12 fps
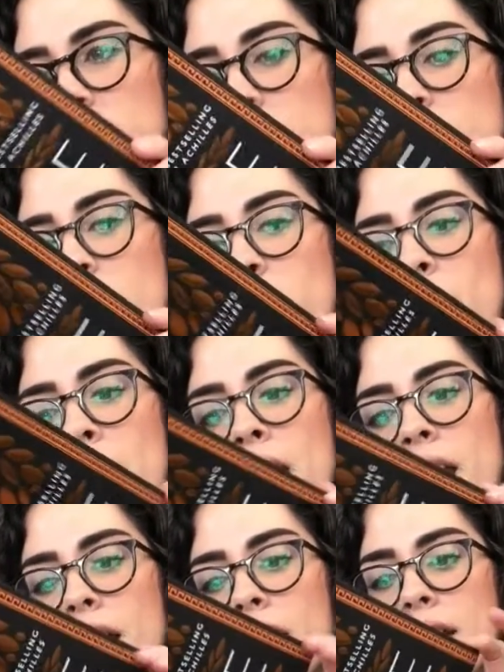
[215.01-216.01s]
too, but
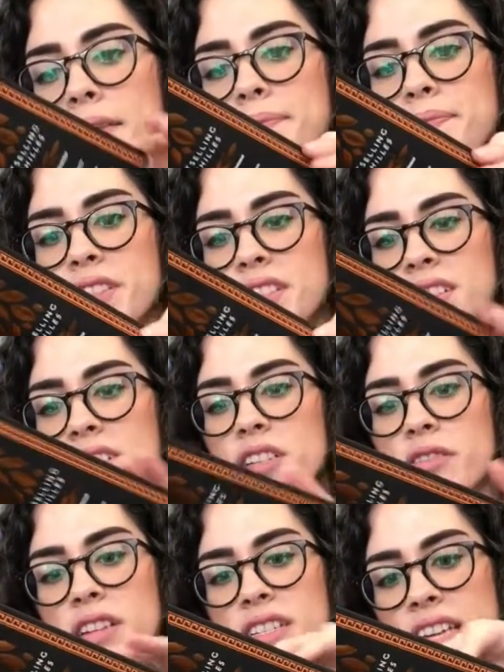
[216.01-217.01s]
it's just a
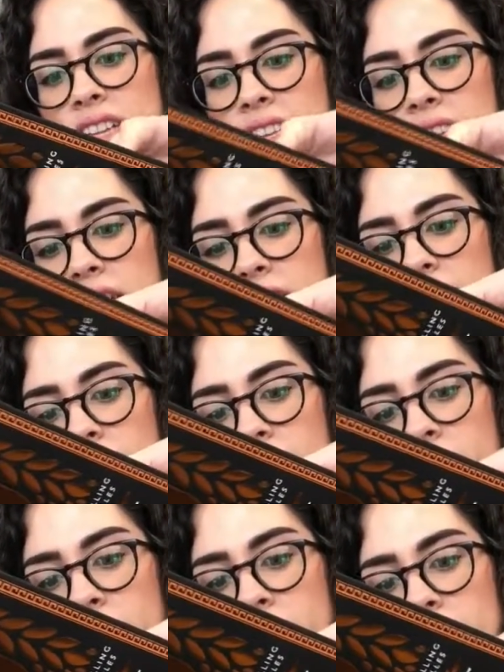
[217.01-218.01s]
Greek telling
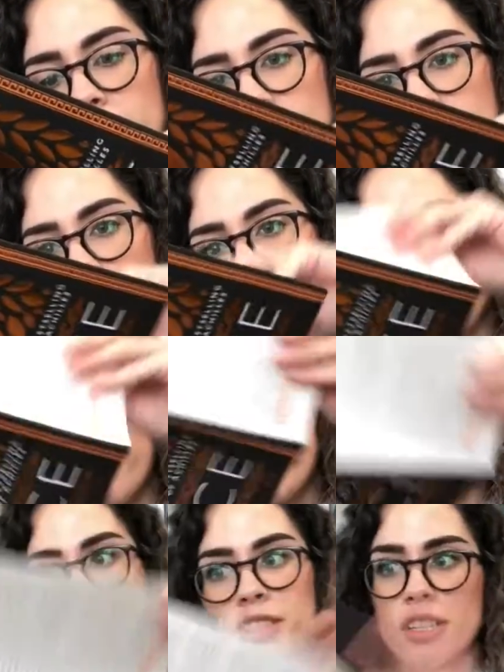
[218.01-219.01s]
of
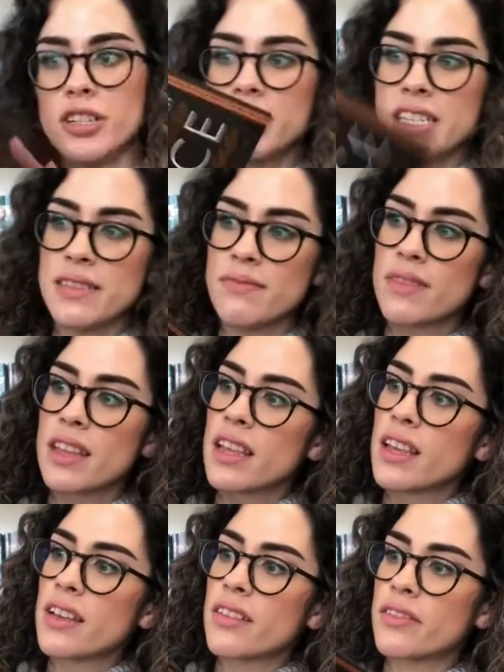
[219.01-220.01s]
Circe
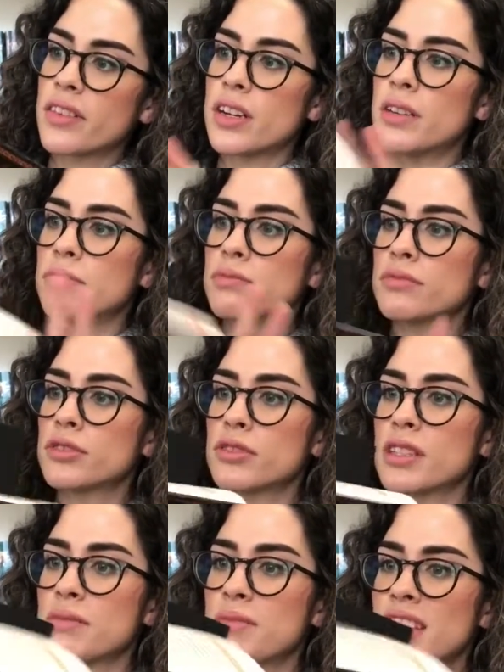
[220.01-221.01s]
from
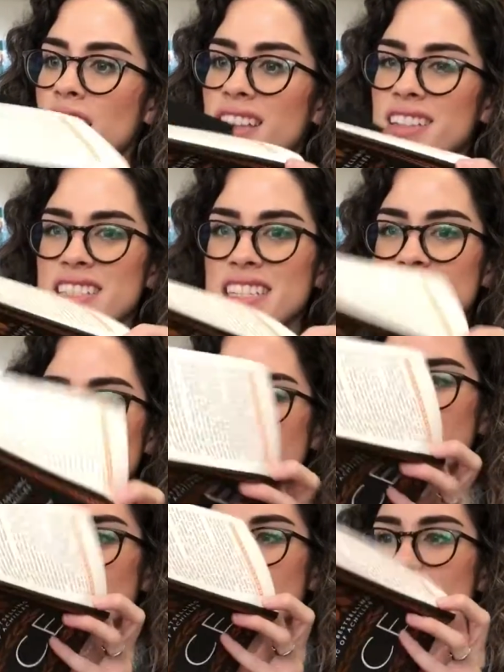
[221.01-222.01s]
Greek mythology.
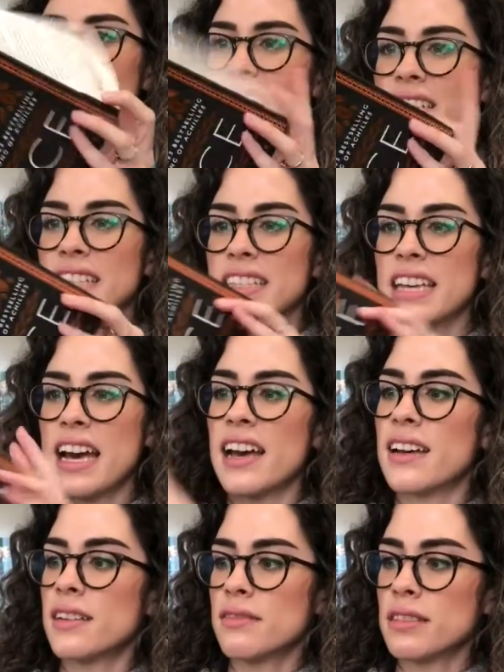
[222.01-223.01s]
So
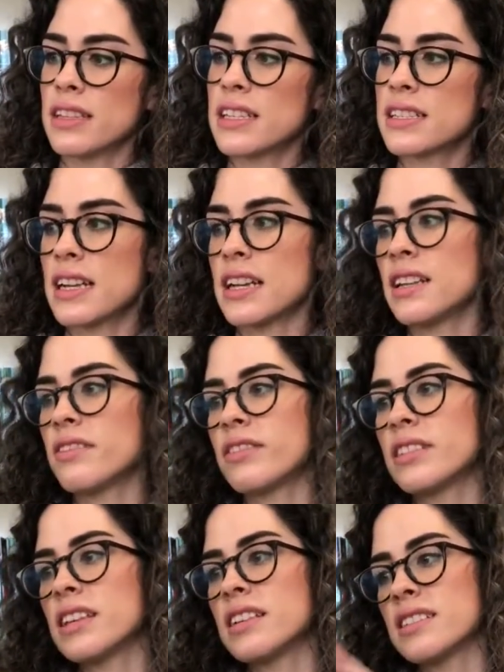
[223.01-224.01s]
yeah, really excited
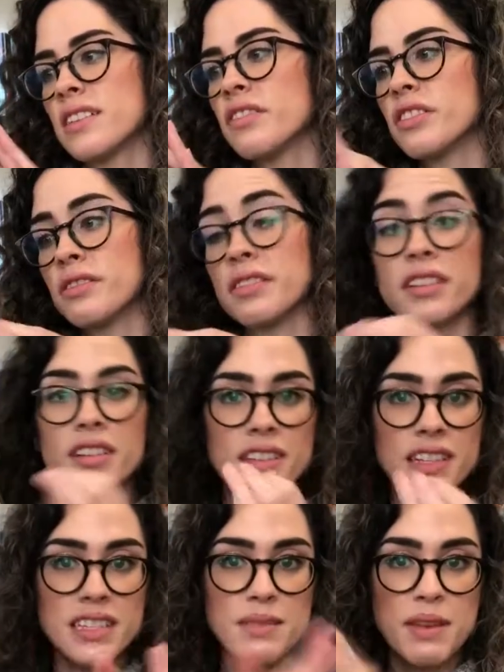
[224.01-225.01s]
for this. I've heard really good
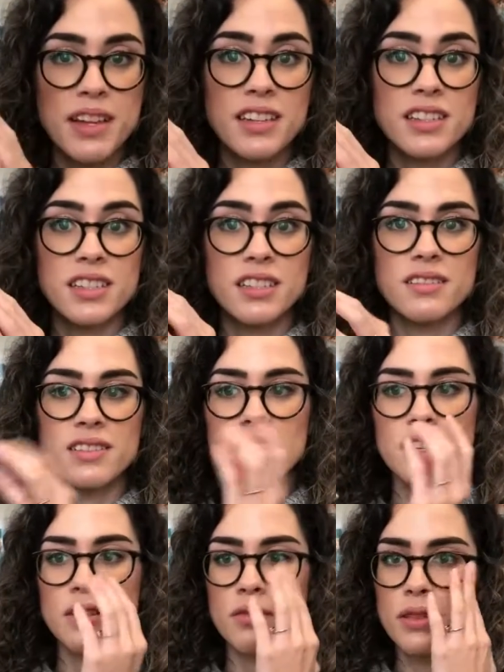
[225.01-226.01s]
things about it too,
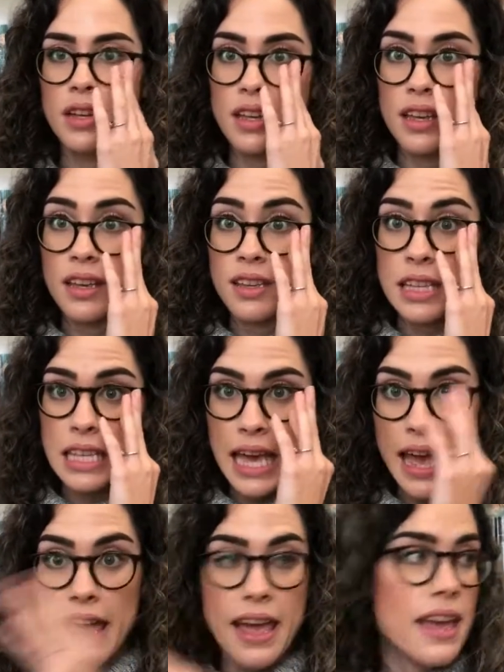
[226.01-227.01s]
so
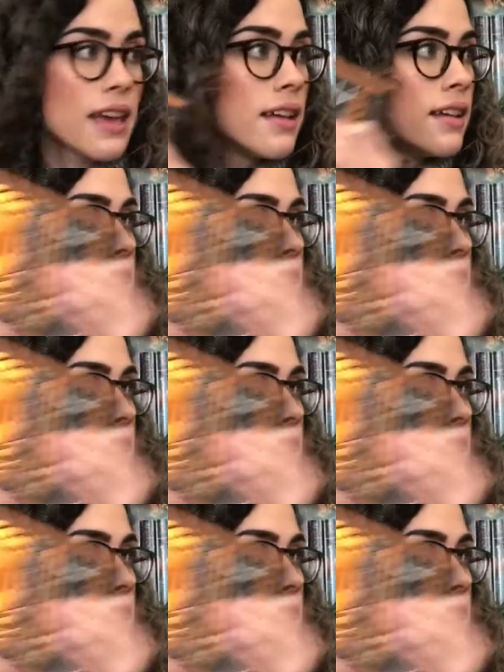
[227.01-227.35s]
yay.